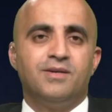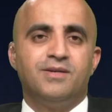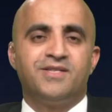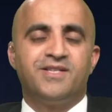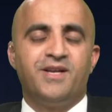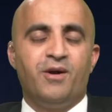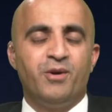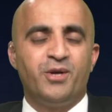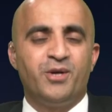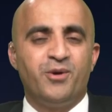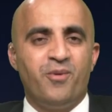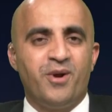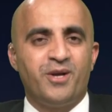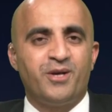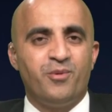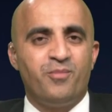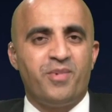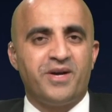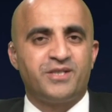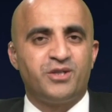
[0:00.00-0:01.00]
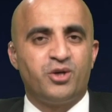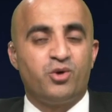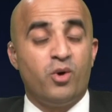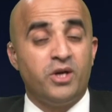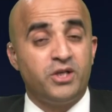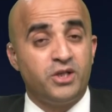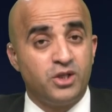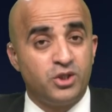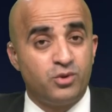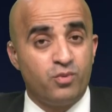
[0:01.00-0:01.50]
Sawaka, welcome back to
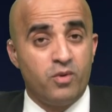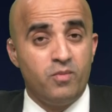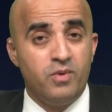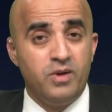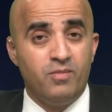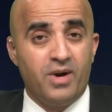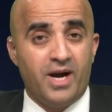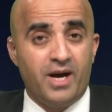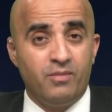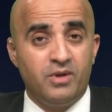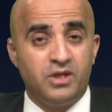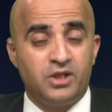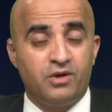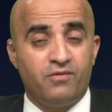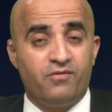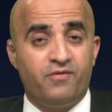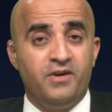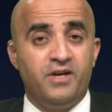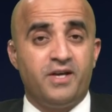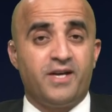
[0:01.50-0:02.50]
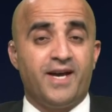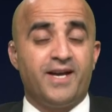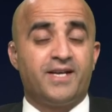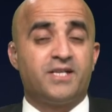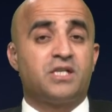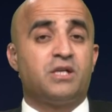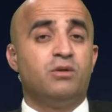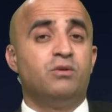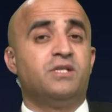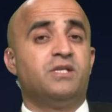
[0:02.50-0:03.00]
Questions with me, Mohammed Shafiq,
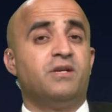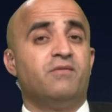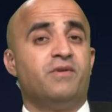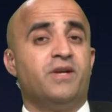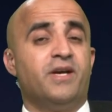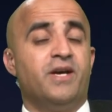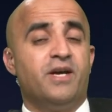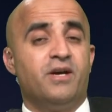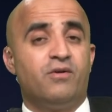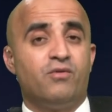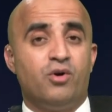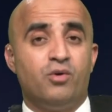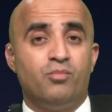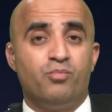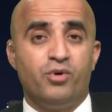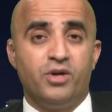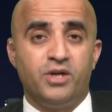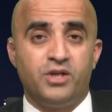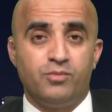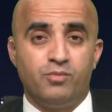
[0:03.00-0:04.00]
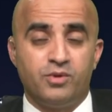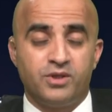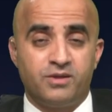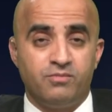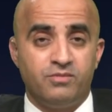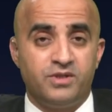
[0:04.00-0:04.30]
exclusively here on British Muslim